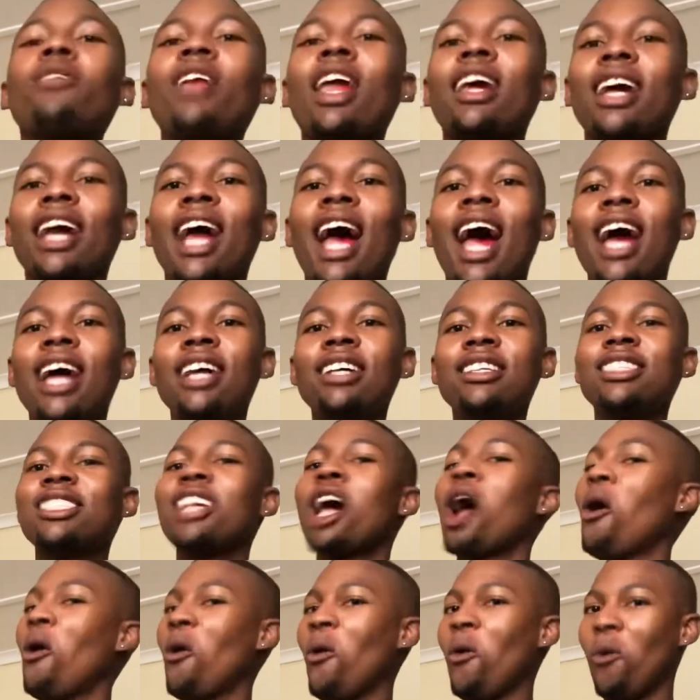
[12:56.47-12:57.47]
Guys,
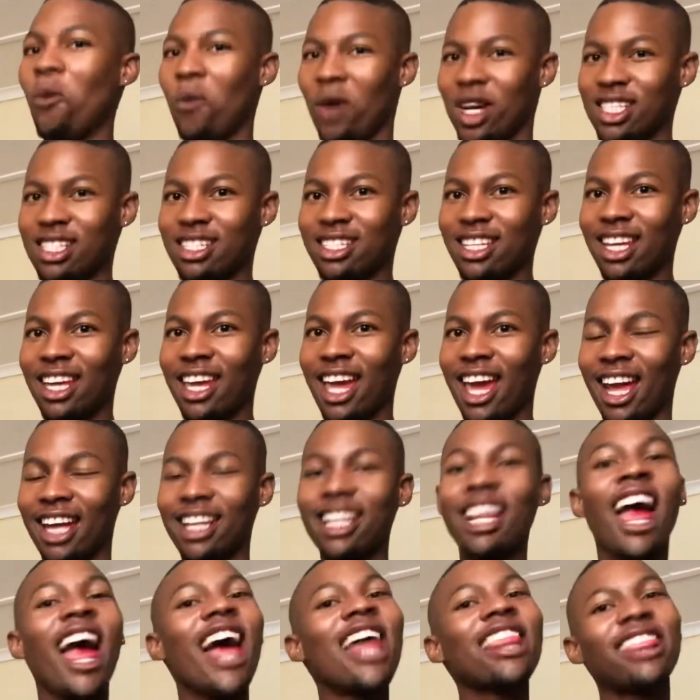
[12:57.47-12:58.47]
once again,
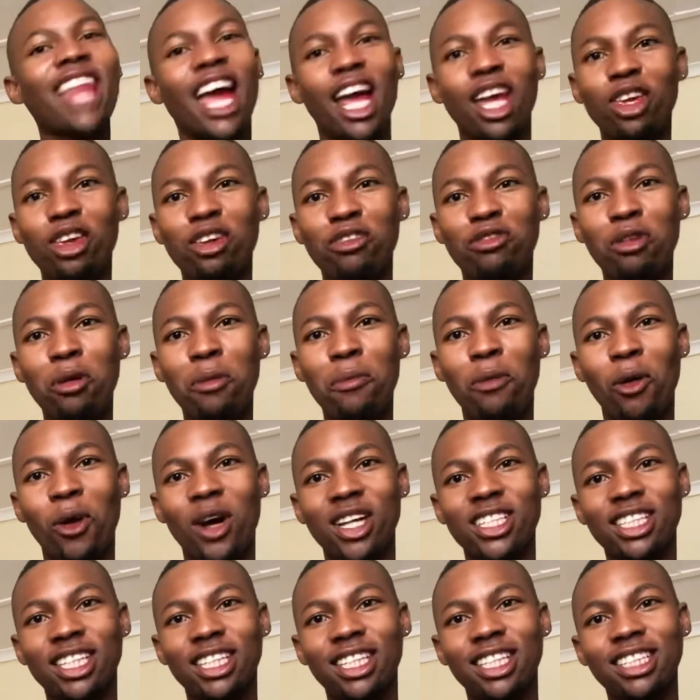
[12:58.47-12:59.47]
thank you for
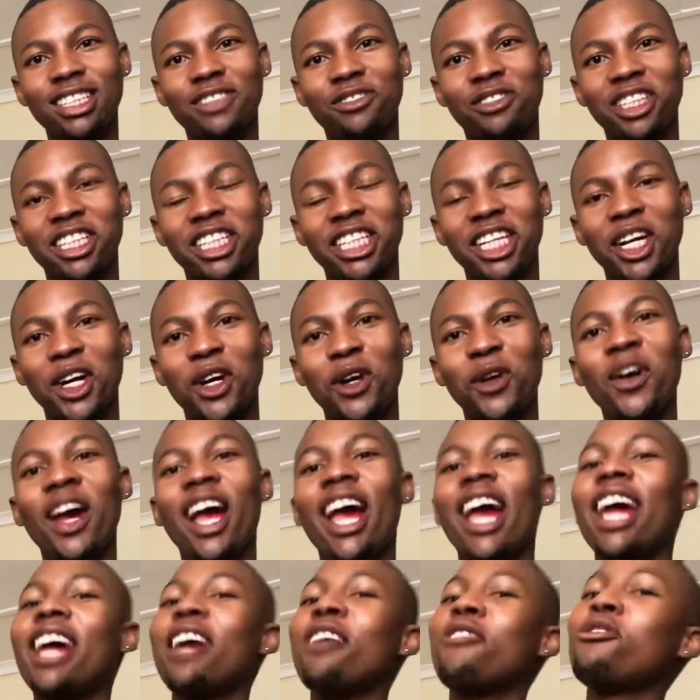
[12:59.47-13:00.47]
watching this video.
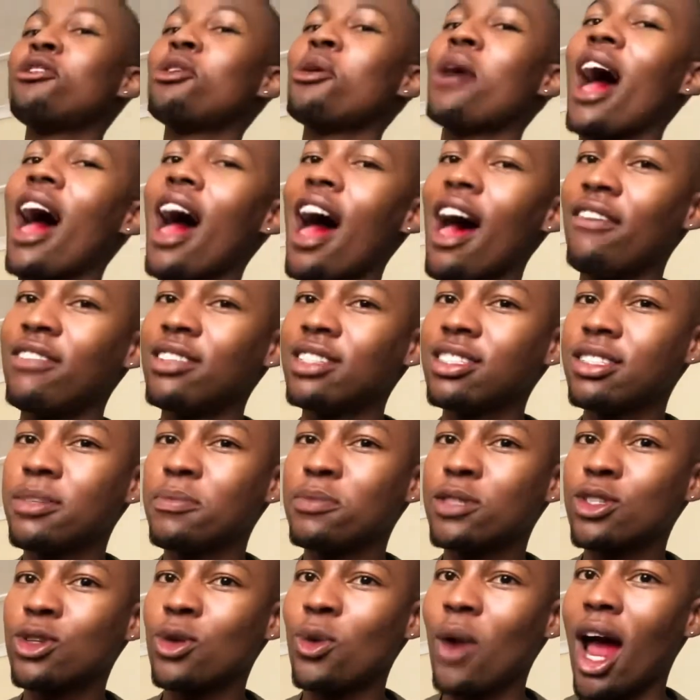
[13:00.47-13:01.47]
If you haven't
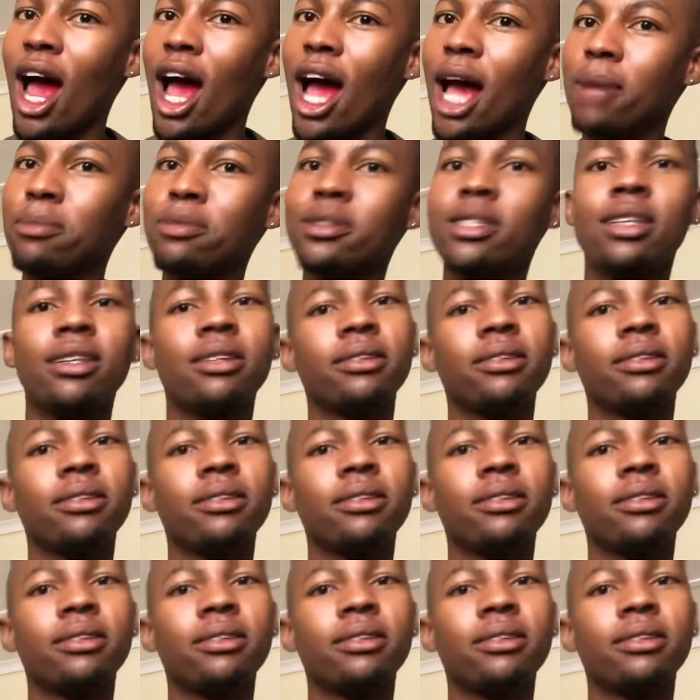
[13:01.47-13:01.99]
subscribed,